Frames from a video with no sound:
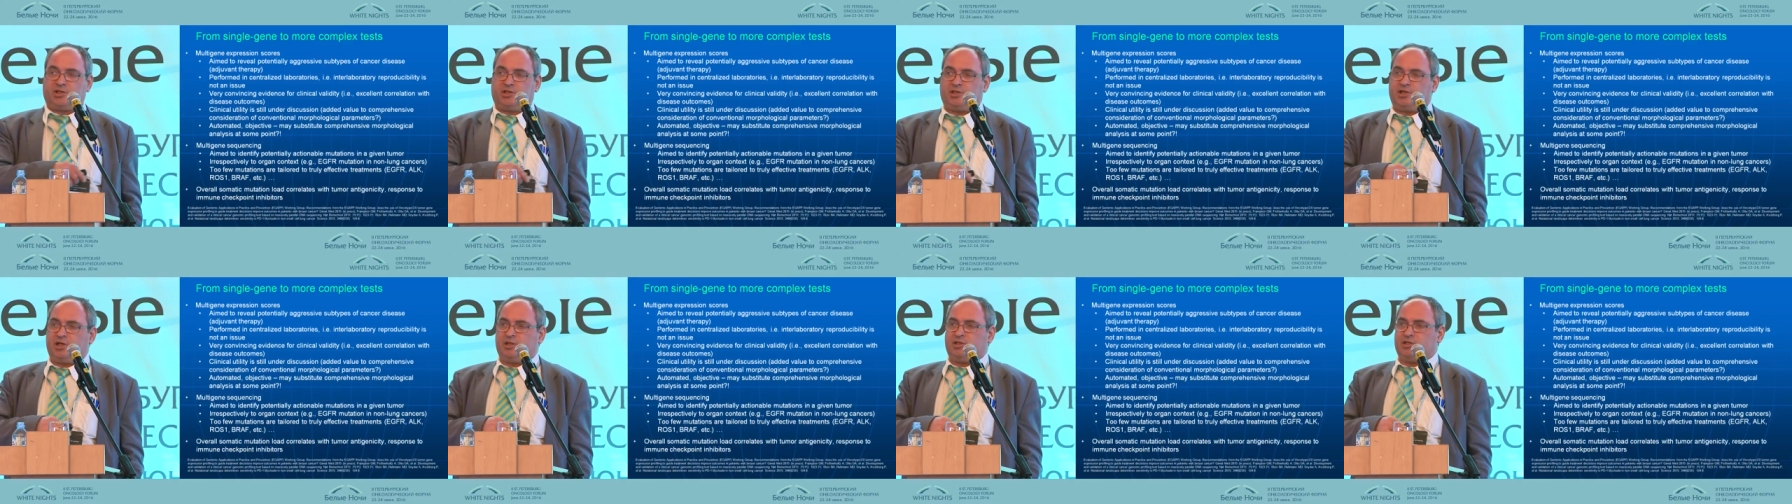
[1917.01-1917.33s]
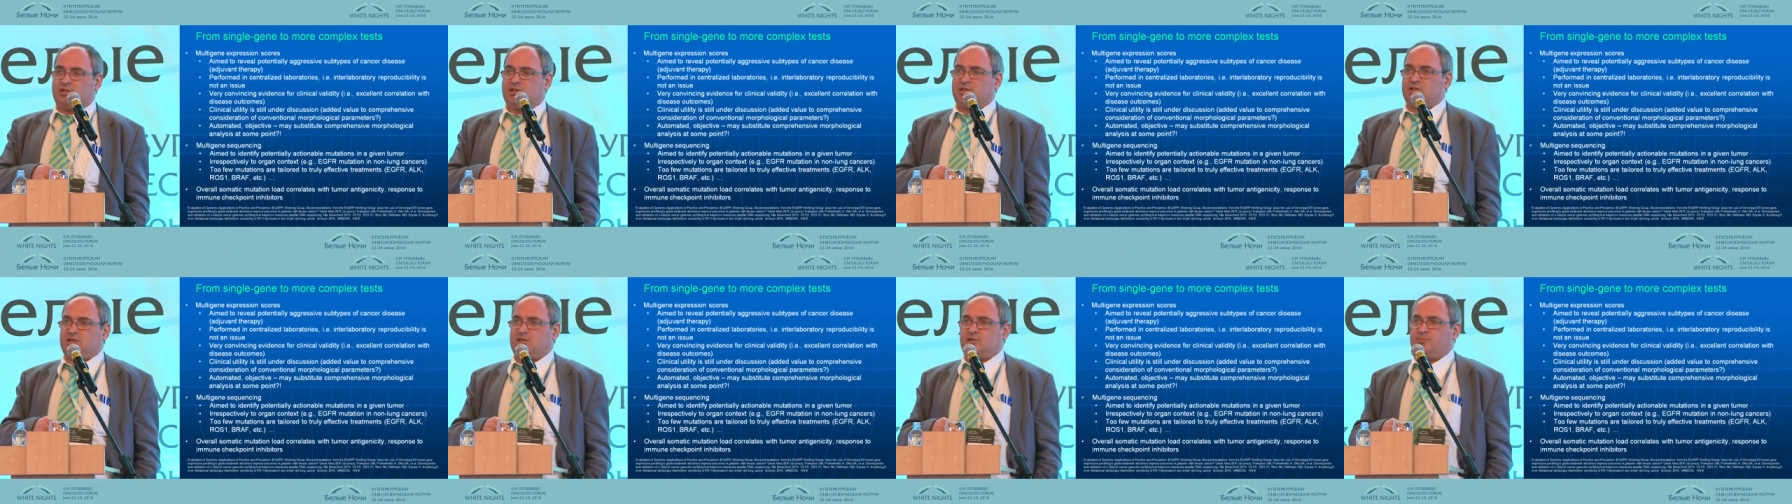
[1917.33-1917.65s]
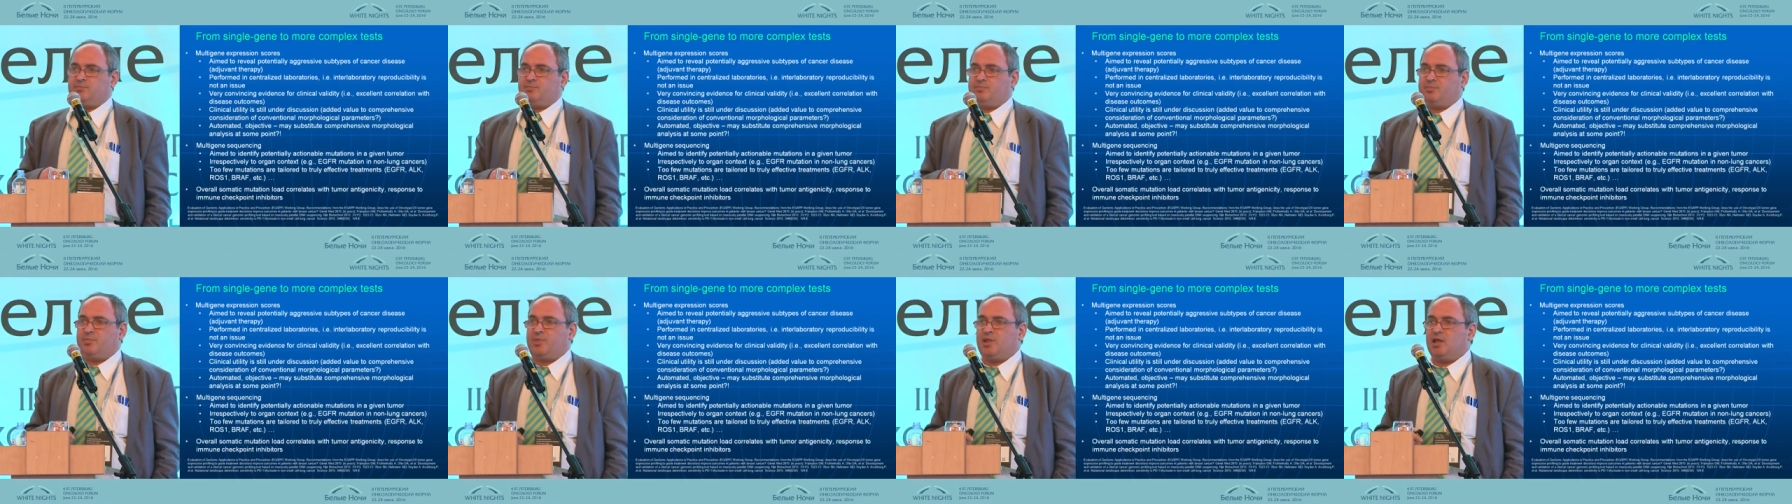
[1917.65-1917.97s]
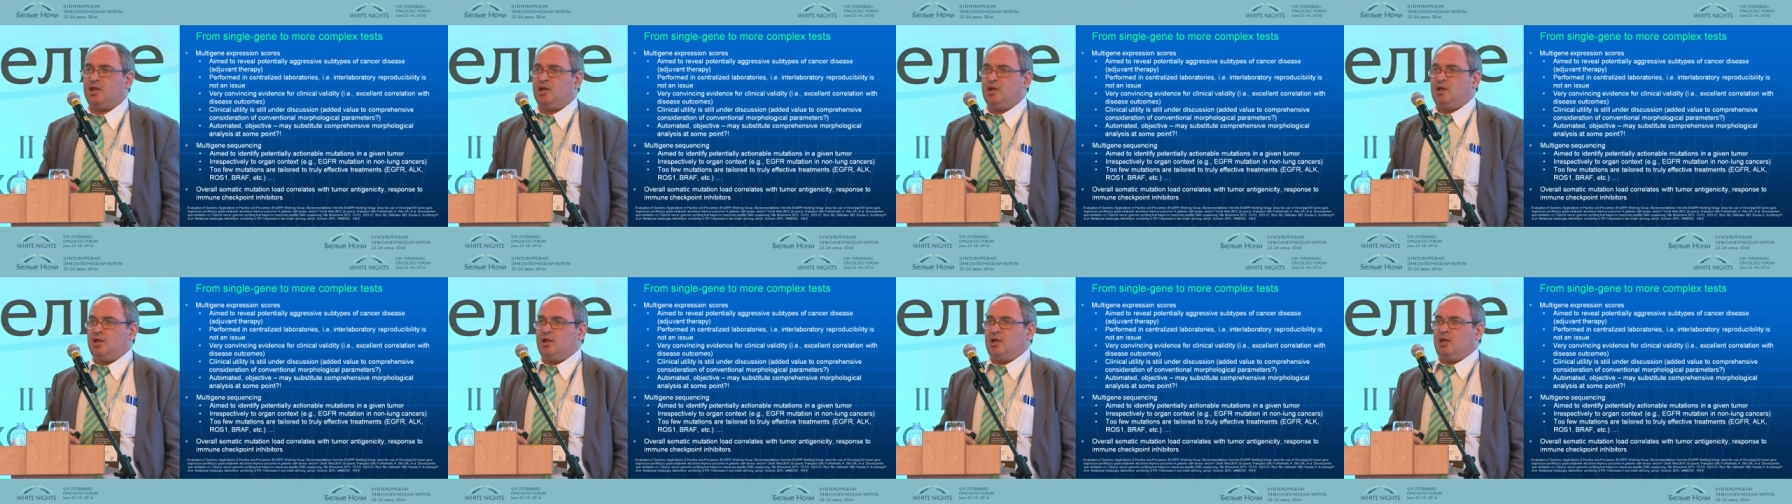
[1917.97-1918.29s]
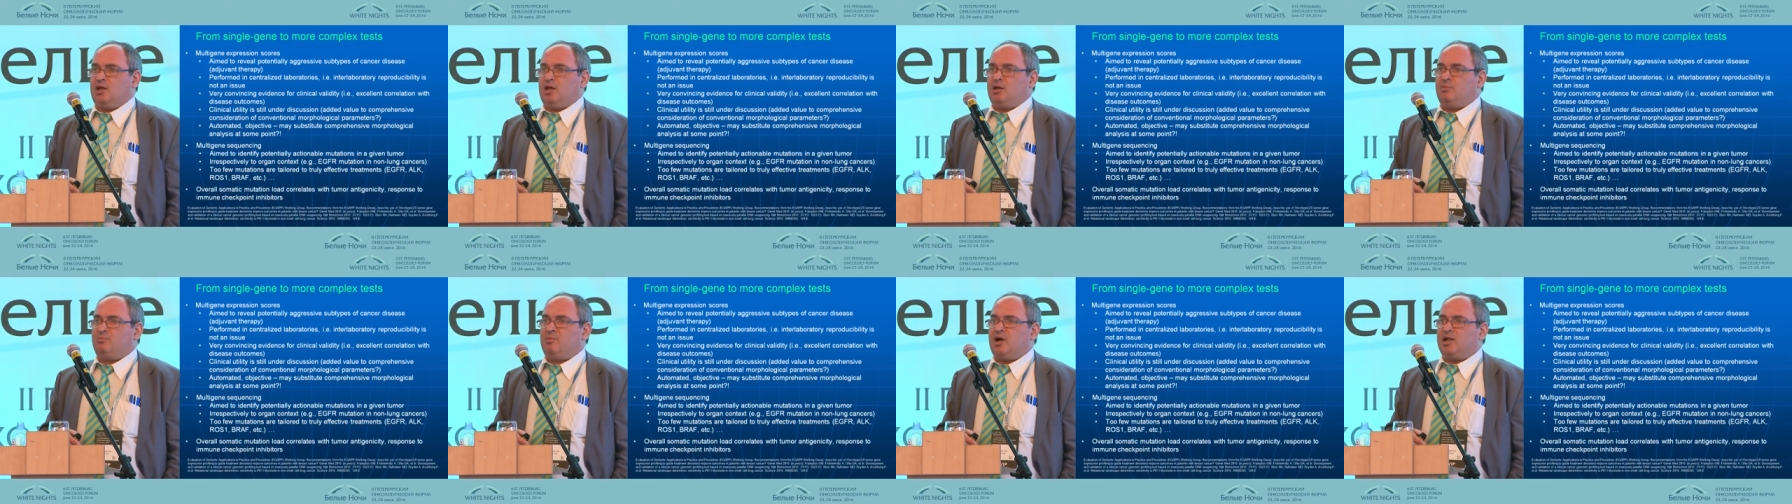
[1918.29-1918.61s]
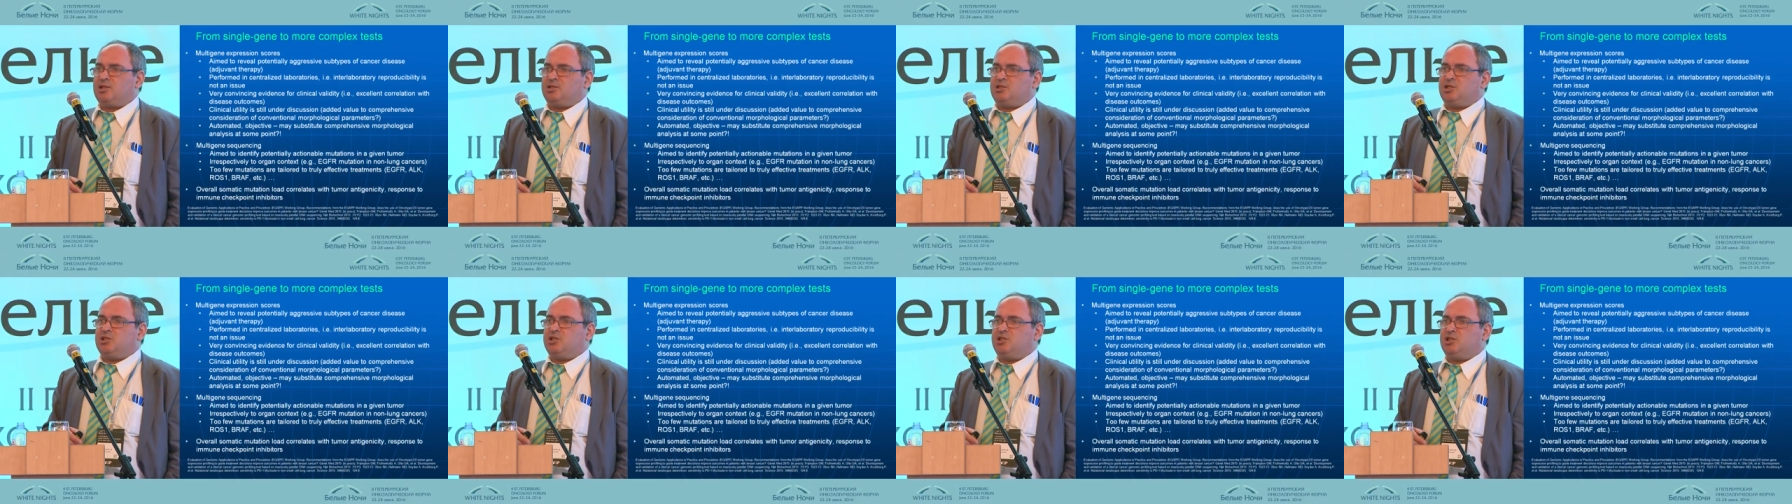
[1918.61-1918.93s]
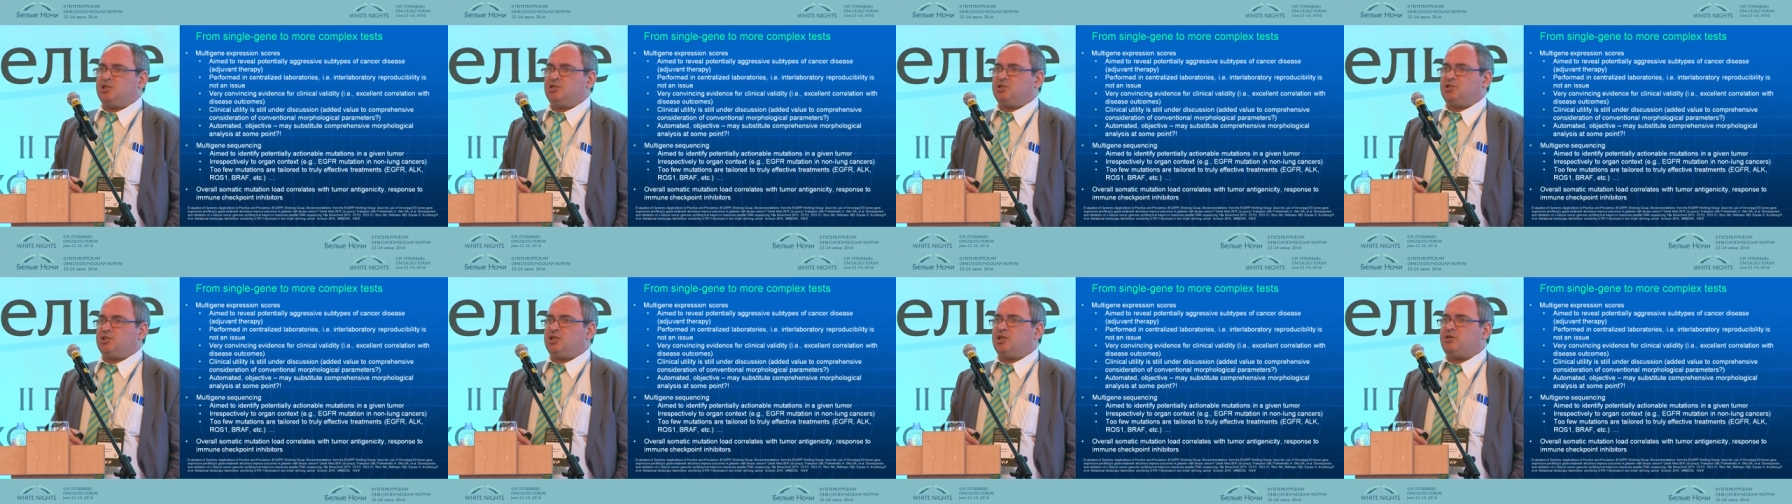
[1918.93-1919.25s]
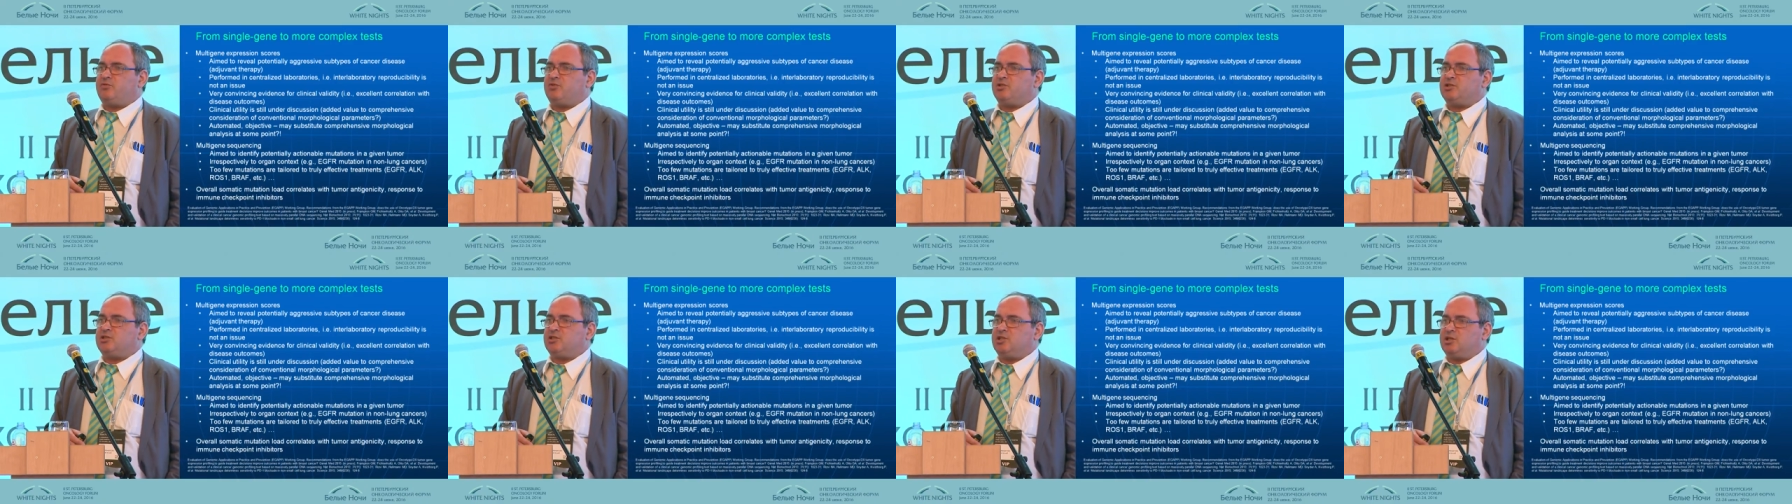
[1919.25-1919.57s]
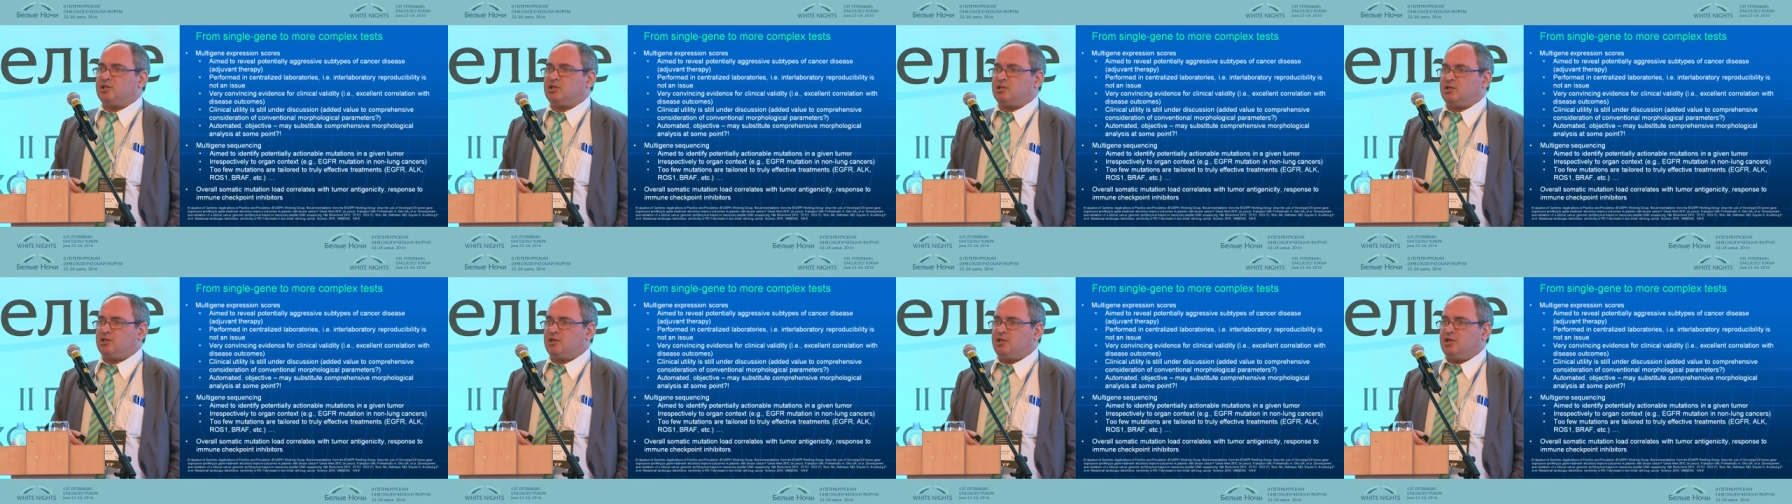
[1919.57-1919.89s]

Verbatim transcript: analysis. Multi-gene sequencing.